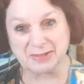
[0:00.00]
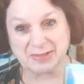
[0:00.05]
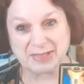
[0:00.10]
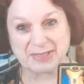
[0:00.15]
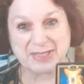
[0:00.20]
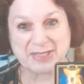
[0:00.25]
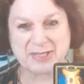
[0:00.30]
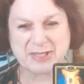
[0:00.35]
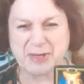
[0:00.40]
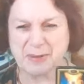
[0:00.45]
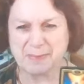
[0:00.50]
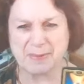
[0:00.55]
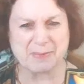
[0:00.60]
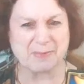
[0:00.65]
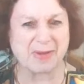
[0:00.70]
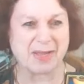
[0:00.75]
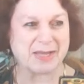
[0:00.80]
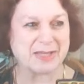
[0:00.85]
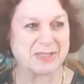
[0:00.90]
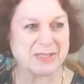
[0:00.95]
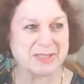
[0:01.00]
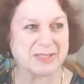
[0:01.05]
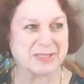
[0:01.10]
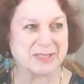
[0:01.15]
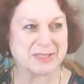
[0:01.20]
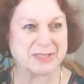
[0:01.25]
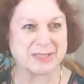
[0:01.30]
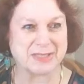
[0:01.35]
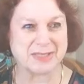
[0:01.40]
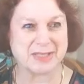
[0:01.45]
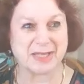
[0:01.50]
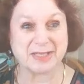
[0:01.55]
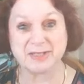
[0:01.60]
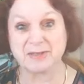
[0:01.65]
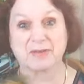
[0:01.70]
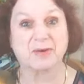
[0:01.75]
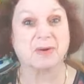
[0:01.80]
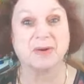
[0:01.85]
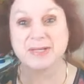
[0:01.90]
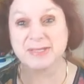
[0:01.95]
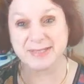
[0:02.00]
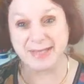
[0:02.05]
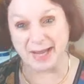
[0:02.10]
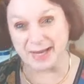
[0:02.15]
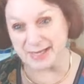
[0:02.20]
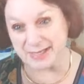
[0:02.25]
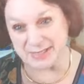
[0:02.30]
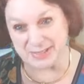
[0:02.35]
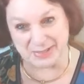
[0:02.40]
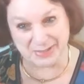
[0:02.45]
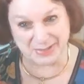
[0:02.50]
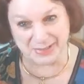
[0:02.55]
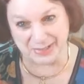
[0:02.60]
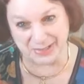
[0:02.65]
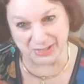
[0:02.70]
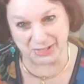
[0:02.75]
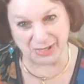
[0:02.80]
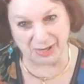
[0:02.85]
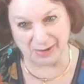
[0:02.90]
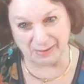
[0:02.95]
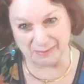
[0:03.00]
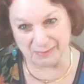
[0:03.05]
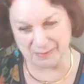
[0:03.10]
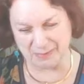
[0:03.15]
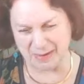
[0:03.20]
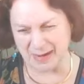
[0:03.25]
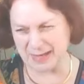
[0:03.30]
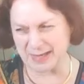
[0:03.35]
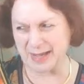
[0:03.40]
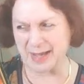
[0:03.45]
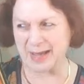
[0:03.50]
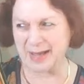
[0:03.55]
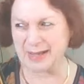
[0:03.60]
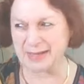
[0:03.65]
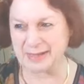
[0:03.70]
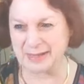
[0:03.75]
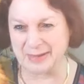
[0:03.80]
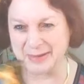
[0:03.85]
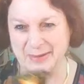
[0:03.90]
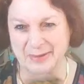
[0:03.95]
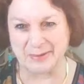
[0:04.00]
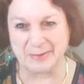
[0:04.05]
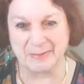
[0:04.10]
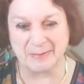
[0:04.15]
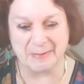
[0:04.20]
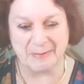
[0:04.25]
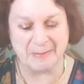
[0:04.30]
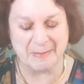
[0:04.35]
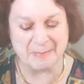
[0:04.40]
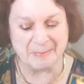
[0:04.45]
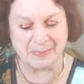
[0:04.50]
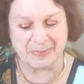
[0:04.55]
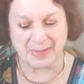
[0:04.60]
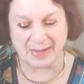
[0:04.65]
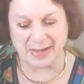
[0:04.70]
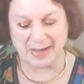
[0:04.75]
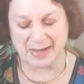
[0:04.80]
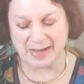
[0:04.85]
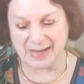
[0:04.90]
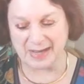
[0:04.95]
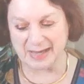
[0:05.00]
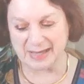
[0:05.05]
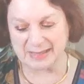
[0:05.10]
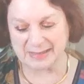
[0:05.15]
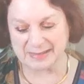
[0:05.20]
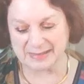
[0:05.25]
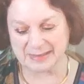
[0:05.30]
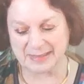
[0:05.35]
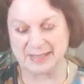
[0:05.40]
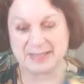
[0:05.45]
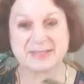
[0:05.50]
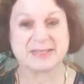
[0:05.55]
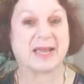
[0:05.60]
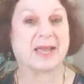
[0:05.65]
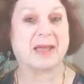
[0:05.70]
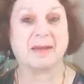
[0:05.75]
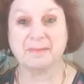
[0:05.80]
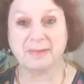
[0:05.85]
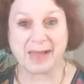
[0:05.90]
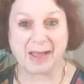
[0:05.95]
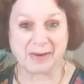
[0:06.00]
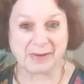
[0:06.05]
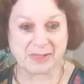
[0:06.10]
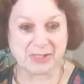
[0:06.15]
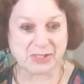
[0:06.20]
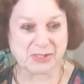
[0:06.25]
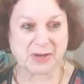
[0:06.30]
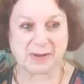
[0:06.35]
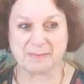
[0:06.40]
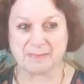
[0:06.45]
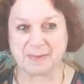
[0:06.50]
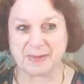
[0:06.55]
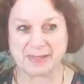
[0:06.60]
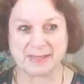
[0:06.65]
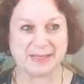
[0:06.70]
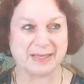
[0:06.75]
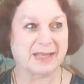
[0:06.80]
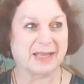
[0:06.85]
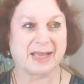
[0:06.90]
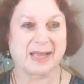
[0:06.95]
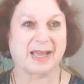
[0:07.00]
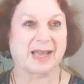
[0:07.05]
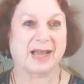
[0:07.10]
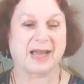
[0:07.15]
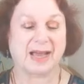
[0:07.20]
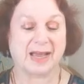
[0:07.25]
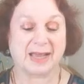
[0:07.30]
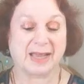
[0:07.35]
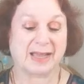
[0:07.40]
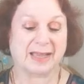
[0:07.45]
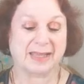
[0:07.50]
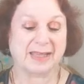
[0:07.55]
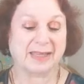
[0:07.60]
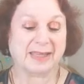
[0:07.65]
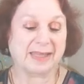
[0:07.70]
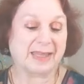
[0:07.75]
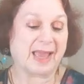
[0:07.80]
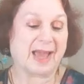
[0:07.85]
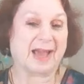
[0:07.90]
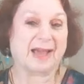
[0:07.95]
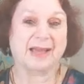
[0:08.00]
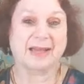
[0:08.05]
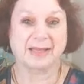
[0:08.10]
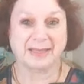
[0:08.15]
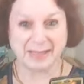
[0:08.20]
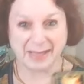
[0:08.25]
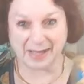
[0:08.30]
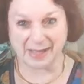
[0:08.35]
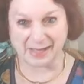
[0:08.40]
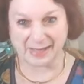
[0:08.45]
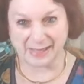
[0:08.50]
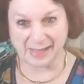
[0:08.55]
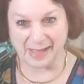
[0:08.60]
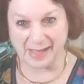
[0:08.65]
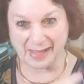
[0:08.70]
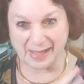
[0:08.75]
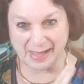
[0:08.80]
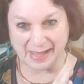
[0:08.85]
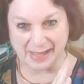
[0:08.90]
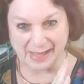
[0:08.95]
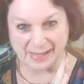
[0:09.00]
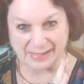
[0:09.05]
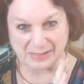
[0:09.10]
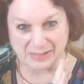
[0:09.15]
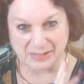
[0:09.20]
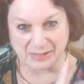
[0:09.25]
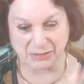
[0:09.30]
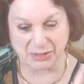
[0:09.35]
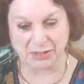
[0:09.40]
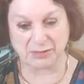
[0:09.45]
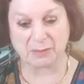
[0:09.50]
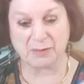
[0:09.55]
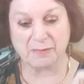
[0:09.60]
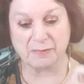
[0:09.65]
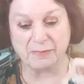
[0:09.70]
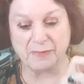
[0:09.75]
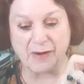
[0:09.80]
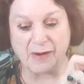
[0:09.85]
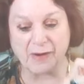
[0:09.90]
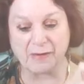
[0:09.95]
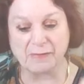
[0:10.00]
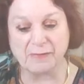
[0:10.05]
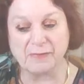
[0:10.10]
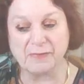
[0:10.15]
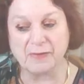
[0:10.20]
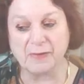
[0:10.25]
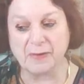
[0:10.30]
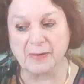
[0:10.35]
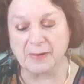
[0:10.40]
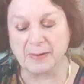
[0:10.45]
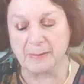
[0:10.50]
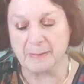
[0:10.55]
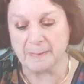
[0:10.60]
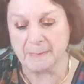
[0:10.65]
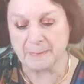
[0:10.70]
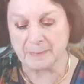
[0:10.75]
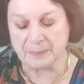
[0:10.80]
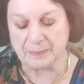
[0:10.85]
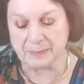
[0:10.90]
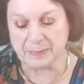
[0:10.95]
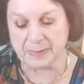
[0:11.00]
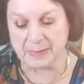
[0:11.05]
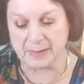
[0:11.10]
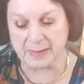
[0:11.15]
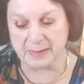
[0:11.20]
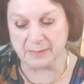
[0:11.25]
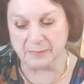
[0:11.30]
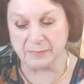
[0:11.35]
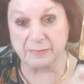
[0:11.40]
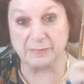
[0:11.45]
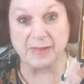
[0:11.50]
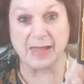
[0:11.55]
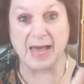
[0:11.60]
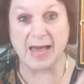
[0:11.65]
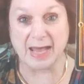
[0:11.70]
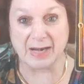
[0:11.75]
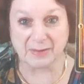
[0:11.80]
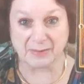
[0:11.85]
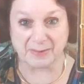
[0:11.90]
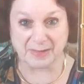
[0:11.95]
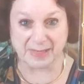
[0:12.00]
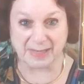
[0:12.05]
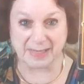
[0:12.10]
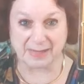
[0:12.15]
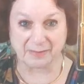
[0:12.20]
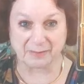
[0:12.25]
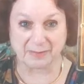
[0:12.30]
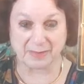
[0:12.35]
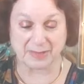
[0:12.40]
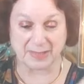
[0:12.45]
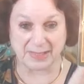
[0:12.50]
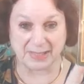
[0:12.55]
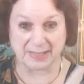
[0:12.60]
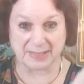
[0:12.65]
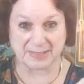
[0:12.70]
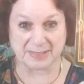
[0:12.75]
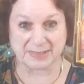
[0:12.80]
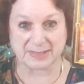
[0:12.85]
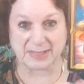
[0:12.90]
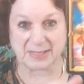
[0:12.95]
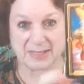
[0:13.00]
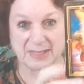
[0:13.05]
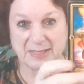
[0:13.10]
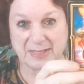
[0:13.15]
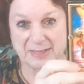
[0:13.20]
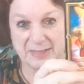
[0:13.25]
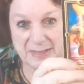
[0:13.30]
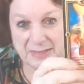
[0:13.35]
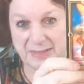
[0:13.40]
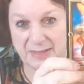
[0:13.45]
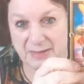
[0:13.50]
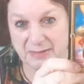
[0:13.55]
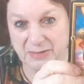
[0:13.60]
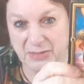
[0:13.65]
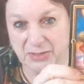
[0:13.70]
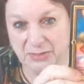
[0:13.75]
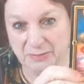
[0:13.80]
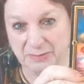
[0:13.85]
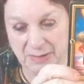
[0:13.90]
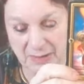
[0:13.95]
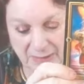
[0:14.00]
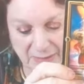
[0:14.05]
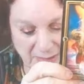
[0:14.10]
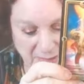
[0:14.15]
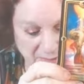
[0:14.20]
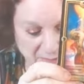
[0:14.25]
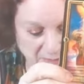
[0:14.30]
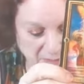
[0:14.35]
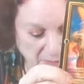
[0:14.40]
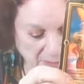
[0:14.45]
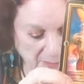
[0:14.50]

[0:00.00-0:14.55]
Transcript: in a stupid way. She just thinks, of course I can do this job. Why not? You know, Because I am Lara Trump, and and so she will fall for flattery really easily because, you know, she really thinks so